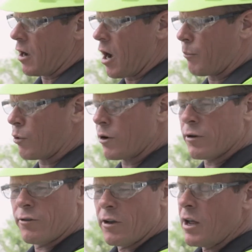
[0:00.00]

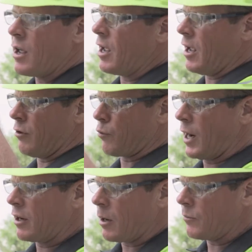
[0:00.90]
upwards and
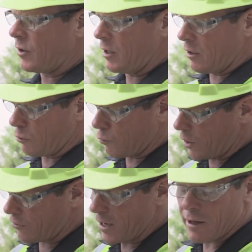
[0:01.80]
rain comes in, it'll
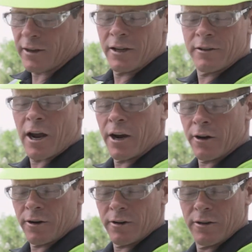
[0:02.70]
rust out the
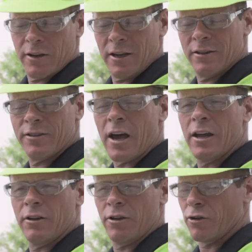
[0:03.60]
entire
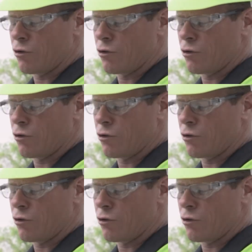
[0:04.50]
inside of your